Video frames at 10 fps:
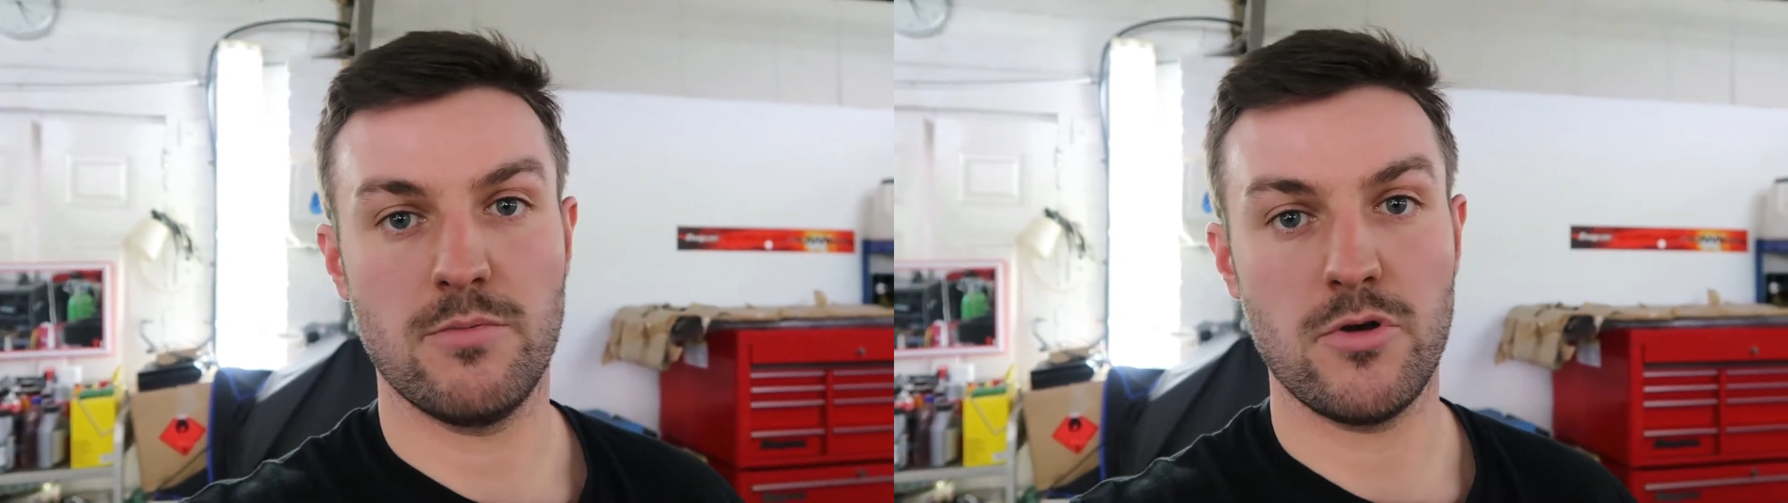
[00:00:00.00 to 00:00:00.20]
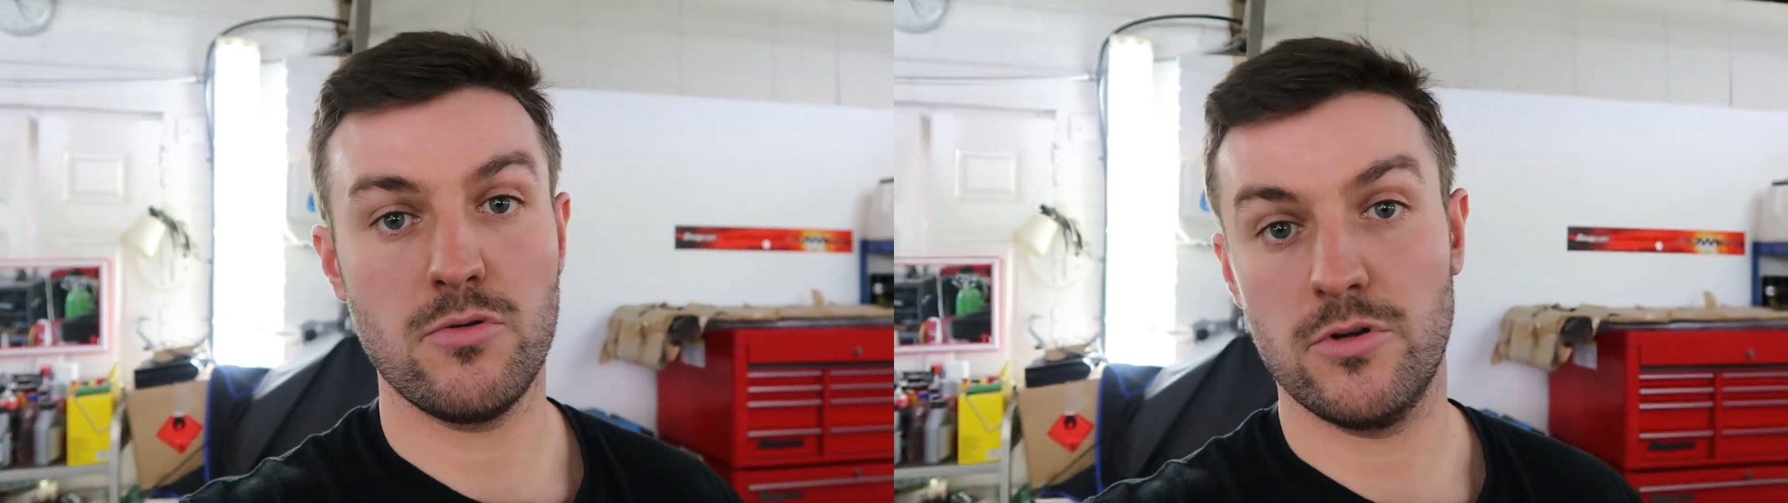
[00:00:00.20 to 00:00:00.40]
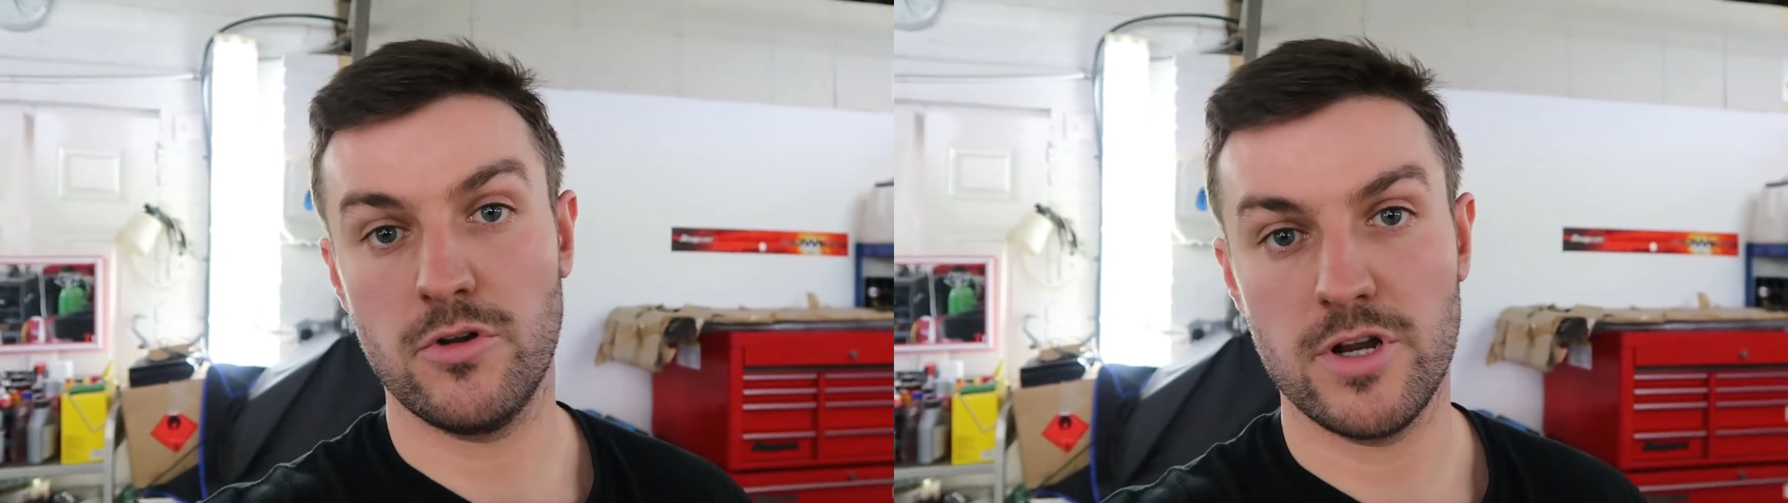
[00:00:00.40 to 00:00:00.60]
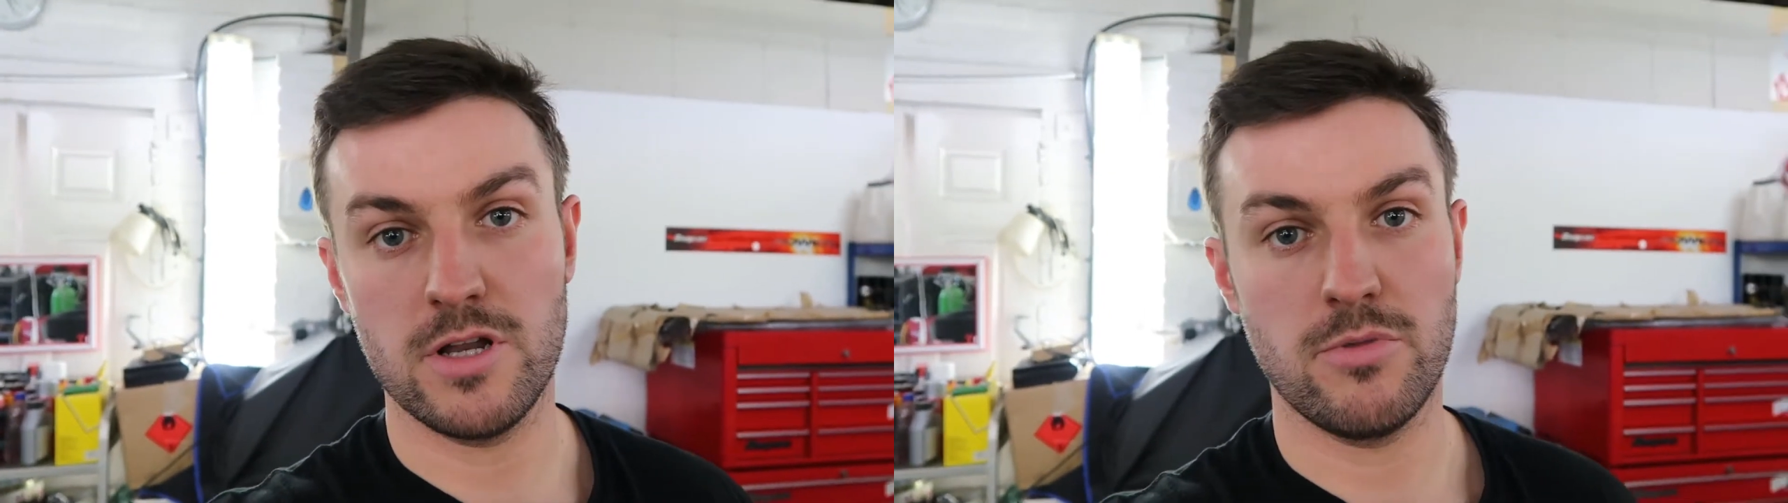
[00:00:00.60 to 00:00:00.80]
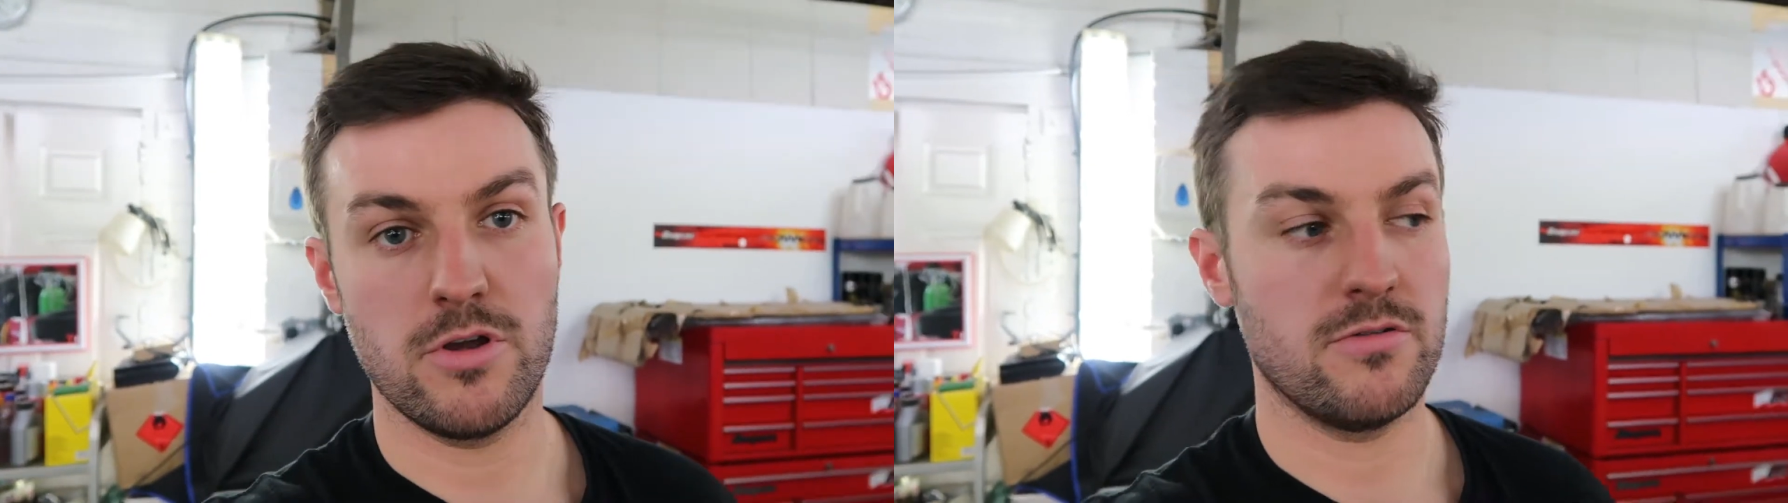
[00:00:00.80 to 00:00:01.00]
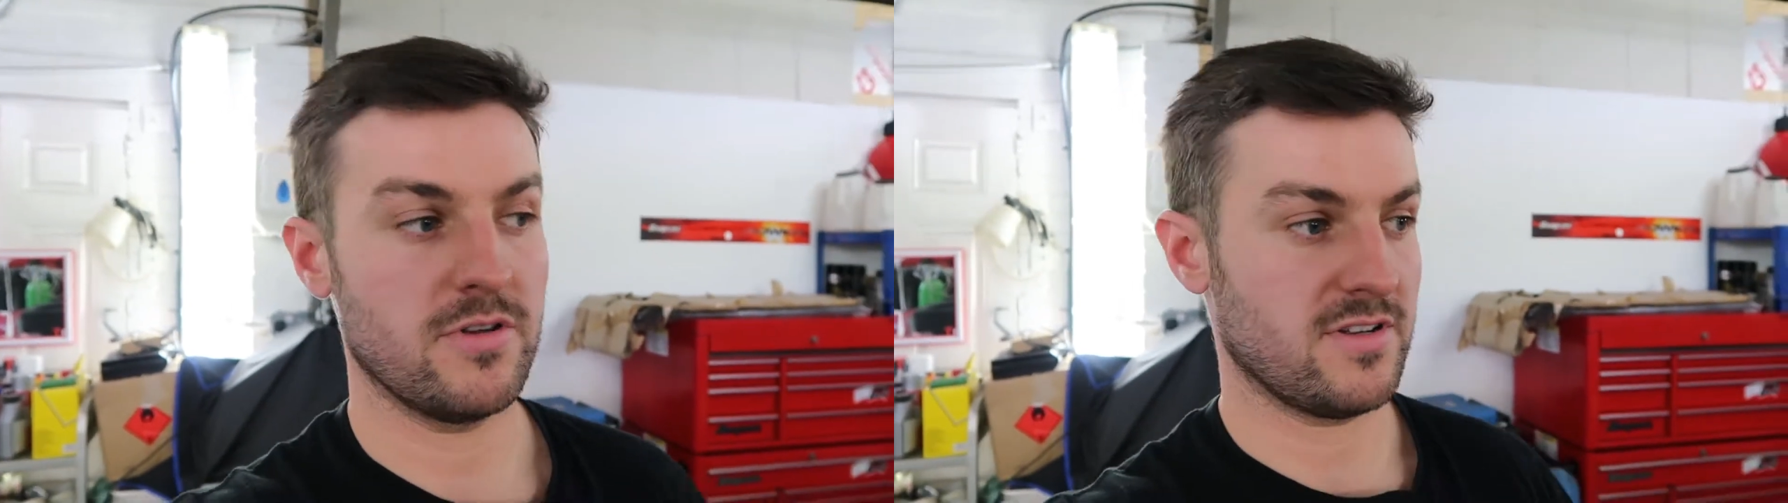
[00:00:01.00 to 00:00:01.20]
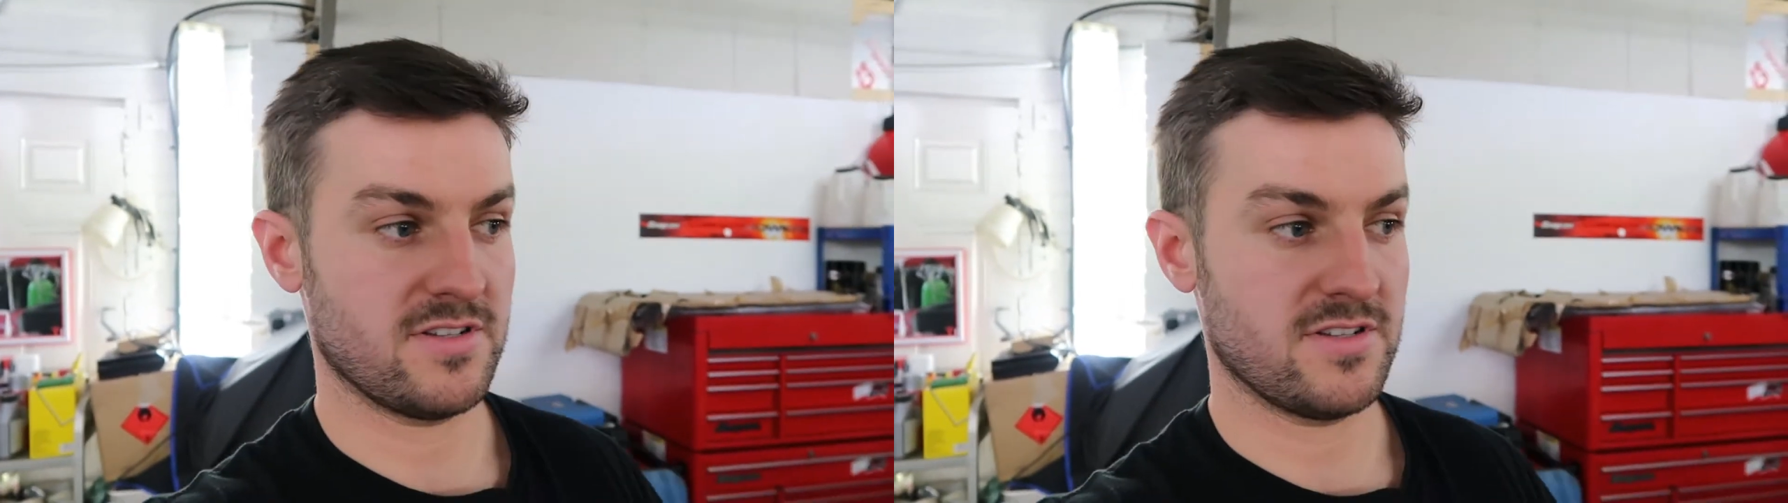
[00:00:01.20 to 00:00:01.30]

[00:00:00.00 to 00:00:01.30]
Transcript: the boot or not in the boot,